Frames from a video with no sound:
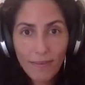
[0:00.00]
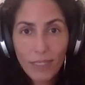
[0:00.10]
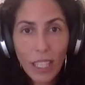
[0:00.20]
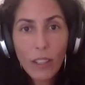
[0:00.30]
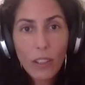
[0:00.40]

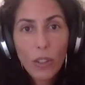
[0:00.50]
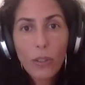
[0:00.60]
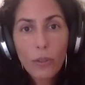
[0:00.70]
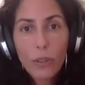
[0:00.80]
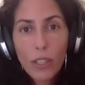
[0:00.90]
Like,
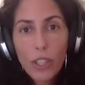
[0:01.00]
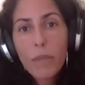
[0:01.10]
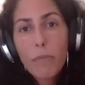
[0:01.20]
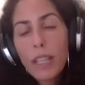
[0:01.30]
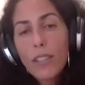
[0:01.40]
don't
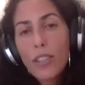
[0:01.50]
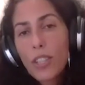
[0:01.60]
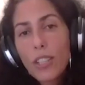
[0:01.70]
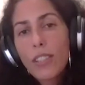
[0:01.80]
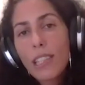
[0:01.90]
just
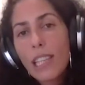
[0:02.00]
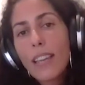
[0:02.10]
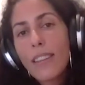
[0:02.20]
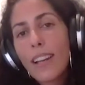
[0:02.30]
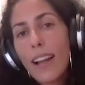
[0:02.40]
to say
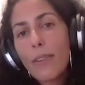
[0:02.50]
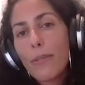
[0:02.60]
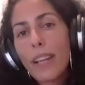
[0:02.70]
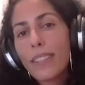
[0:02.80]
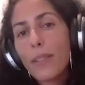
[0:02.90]
that I
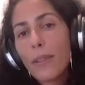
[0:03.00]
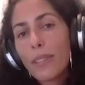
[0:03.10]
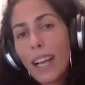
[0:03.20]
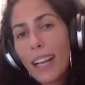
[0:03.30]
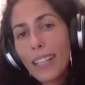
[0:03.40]
read
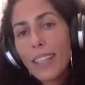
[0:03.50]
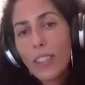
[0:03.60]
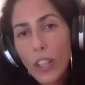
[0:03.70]
growth hacking.